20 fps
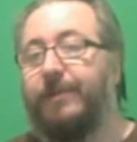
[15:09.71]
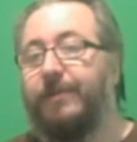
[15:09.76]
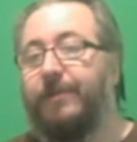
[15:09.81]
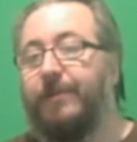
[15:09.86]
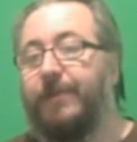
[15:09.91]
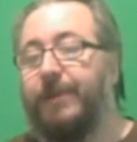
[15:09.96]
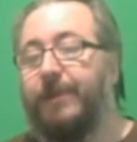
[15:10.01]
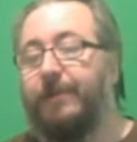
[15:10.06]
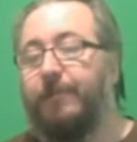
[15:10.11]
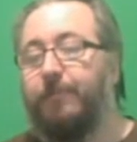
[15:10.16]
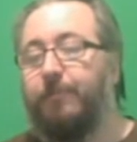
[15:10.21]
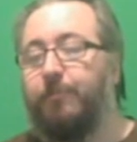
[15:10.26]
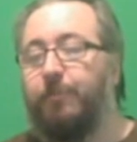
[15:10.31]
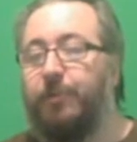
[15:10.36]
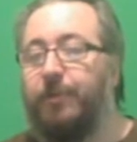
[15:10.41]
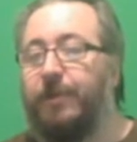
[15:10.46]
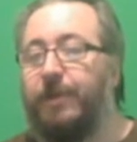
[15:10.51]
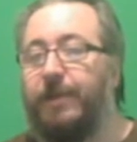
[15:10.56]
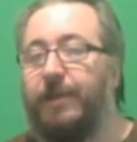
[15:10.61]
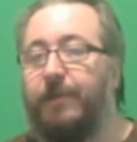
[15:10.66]
that
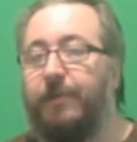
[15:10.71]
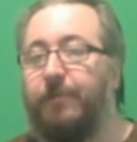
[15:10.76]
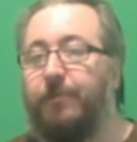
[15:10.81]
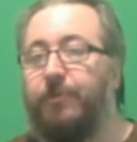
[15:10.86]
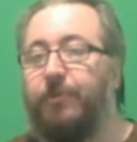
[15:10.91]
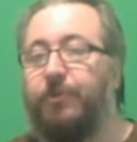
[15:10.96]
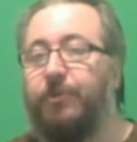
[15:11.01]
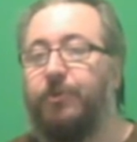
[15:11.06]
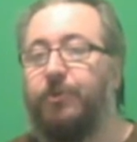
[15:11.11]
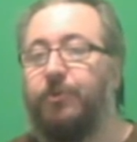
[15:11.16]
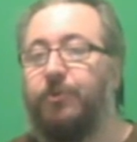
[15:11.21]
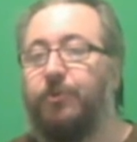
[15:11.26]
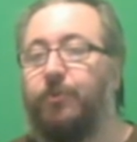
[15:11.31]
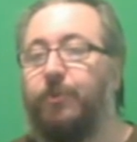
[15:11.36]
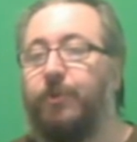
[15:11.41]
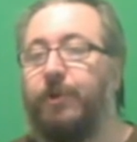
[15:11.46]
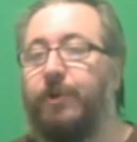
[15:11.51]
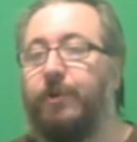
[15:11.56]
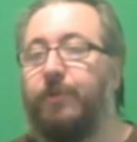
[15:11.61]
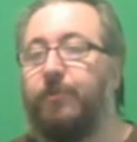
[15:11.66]
put it at number two,
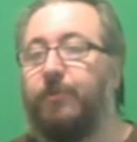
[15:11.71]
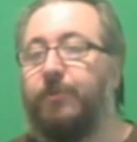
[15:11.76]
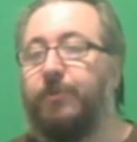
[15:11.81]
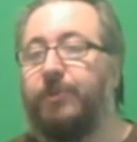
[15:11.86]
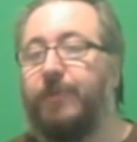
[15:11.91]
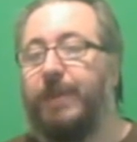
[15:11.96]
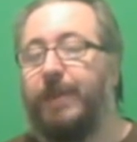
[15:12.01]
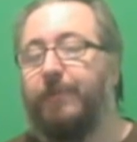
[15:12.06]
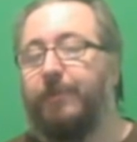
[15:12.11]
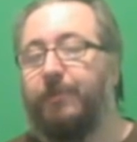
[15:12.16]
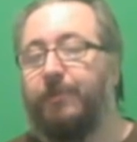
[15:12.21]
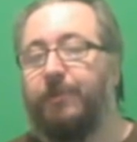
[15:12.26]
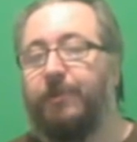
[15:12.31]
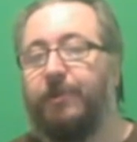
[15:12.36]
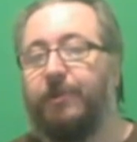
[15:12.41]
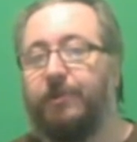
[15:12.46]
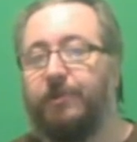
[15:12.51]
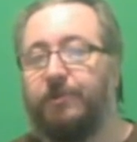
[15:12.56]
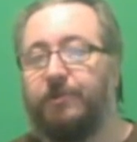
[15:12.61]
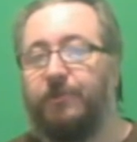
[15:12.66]
where with Captain
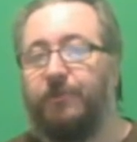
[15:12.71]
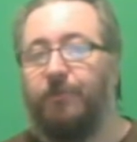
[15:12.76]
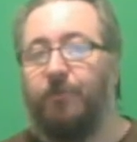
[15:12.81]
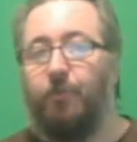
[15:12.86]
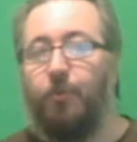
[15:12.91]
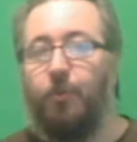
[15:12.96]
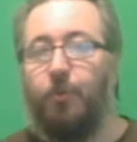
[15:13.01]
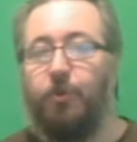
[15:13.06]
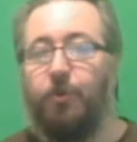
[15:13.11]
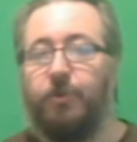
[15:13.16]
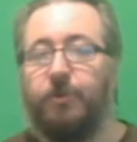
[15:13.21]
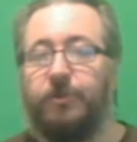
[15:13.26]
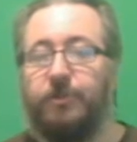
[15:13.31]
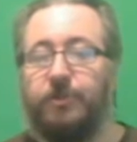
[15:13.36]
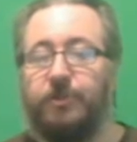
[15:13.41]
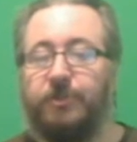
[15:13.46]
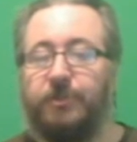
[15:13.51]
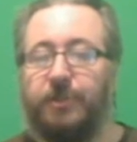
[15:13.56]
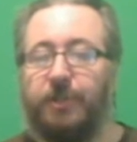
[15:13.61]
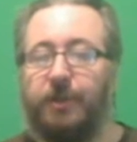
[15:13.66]
America Civil War,
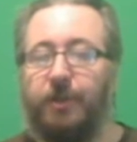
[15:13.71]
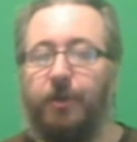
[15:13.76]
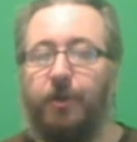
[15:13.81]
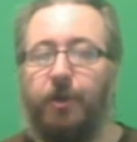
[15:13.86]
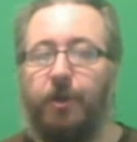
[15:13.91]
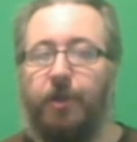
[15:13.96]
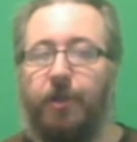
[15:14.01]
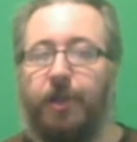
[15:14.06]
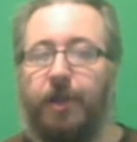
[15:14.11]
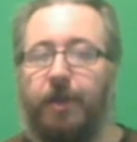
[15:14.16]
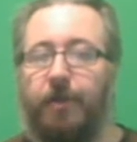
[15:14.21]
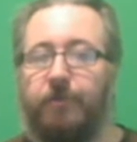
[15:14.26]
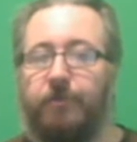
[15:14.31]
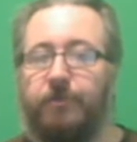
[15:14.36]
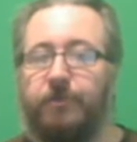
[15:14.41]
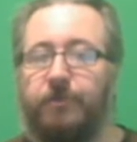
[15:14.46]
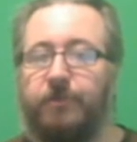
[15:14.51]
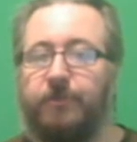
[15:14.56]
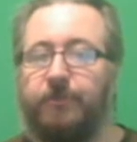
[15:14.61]
just the all-out